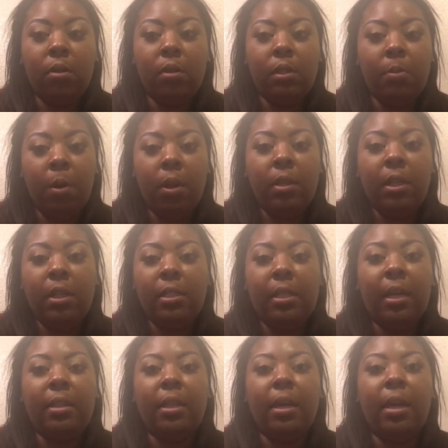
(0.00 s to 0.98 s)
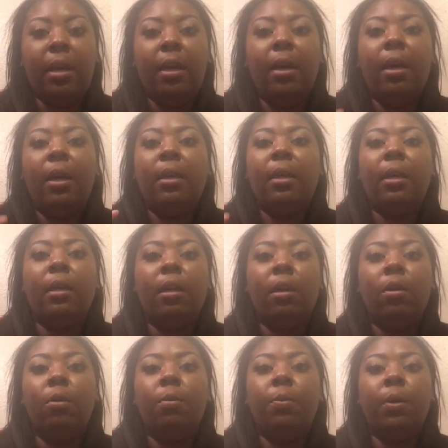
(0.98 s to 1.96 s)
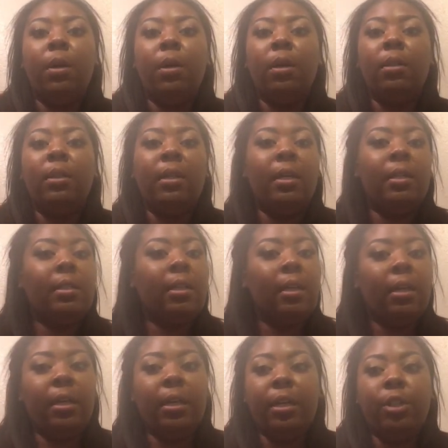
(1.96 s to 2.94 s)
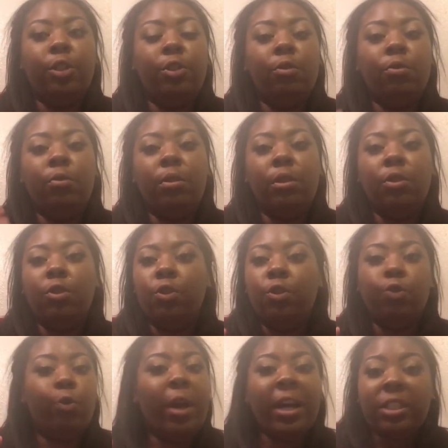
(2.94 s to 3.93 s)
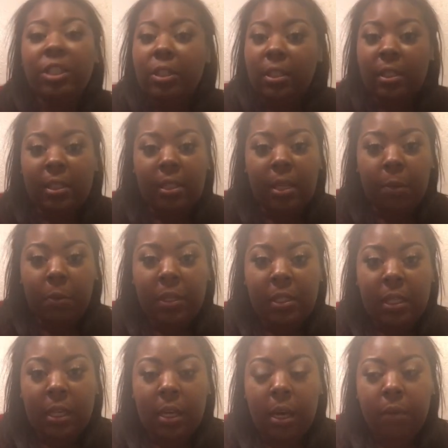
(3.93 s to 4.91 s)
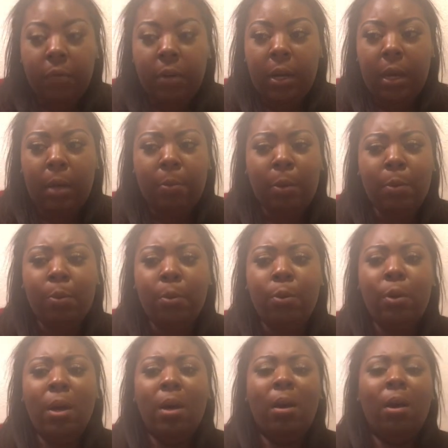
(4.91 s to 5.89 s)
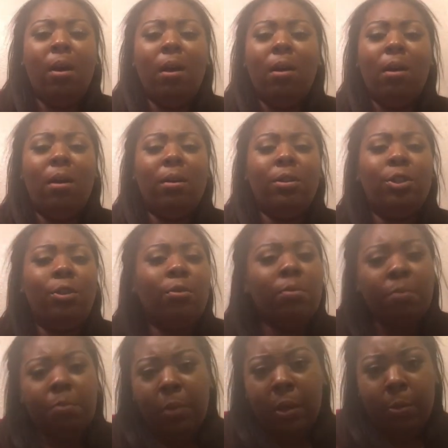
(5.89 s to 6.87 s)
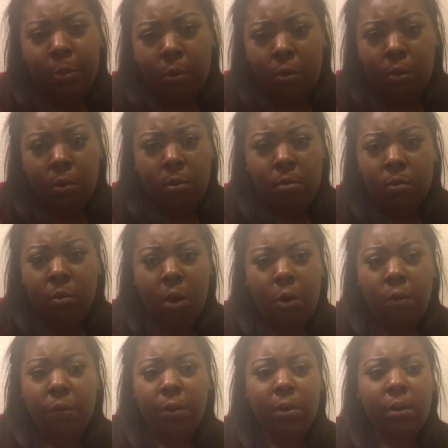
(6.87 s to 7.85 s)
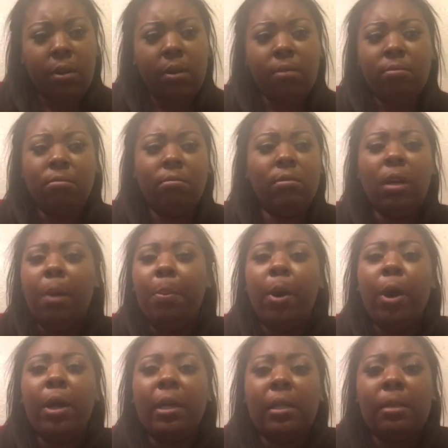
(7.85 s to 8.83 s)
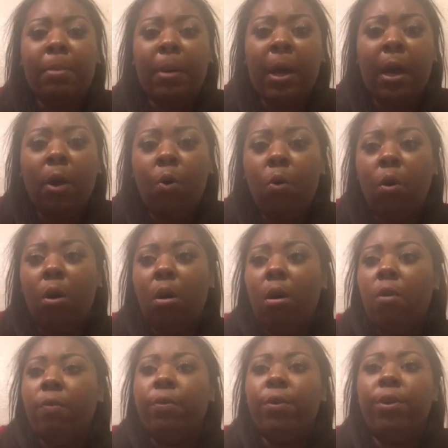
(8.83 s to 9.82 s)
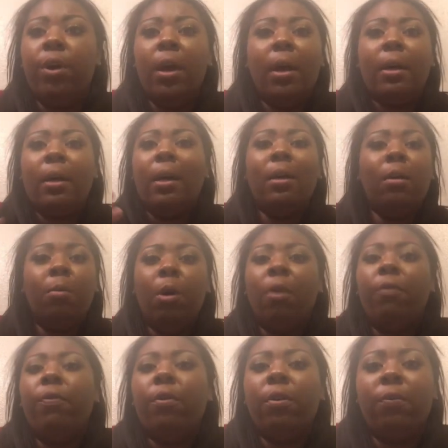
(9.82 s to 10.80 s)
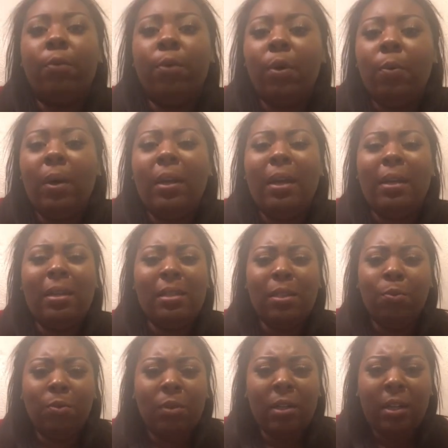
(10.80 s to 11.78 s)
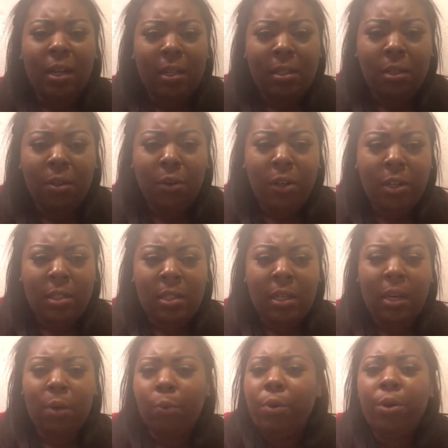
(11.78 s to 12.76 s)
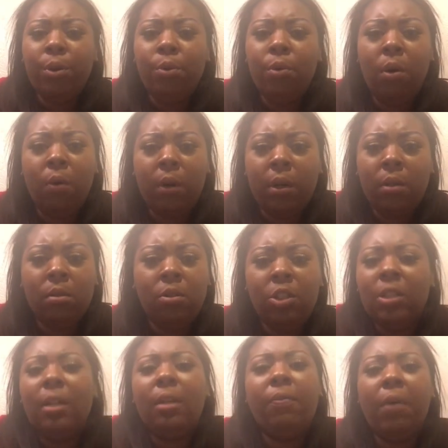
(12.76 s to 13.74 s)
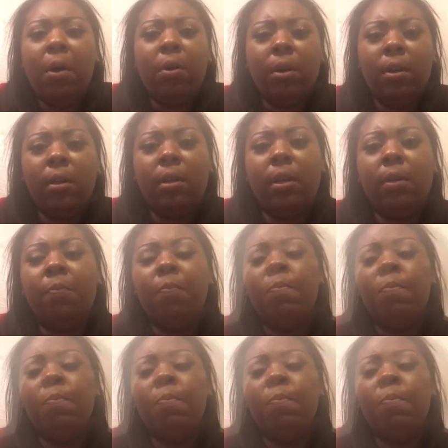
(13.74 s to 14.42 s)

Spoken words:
Small things like that can help de-escalate issues and tragedies that we see every day. People shooting people over a parking spot or over cutting them off on the freeway. Like, is it really that serious? Like, where are you going? Should have left out earlier.